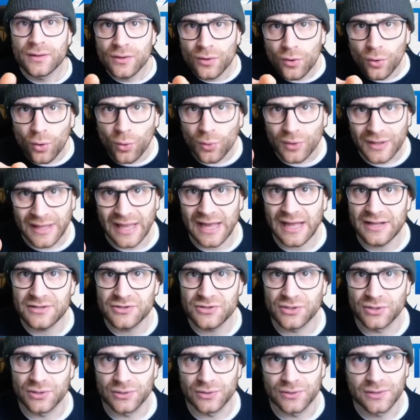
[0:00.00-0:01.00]
Or can
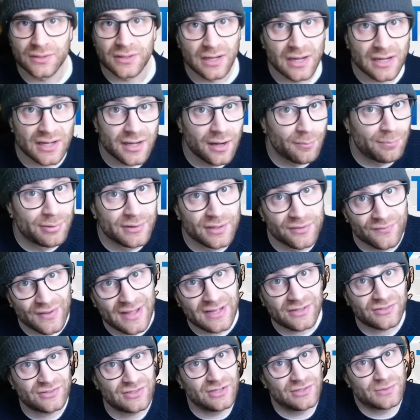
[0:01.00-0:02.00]
you? A couple of
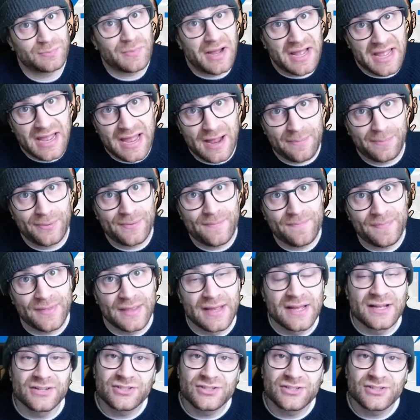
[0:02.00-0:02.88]
exits might happen.